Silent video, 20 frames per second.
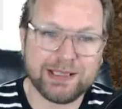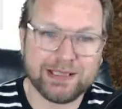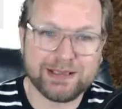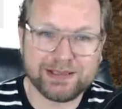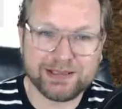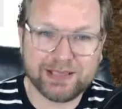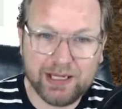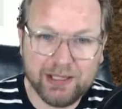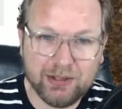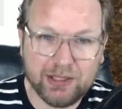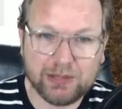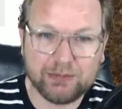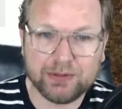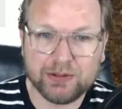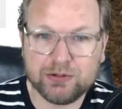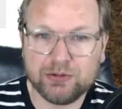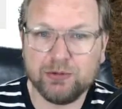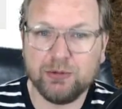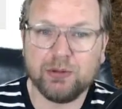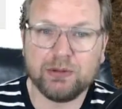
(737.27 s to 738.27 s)
let's say you have a
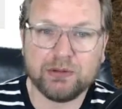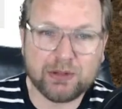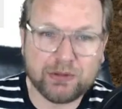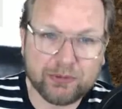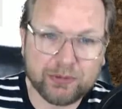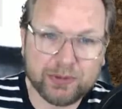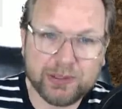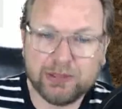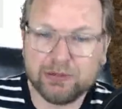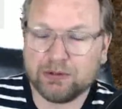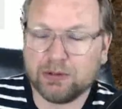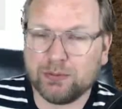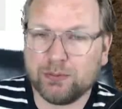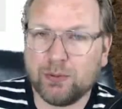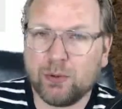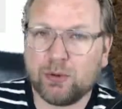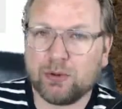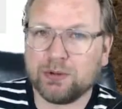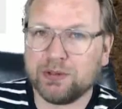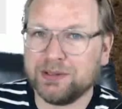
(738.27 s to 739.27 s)
200, 300,
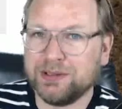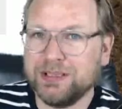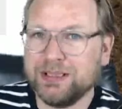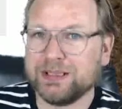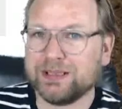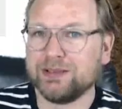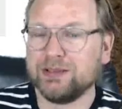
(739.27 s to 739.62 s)
400 leads,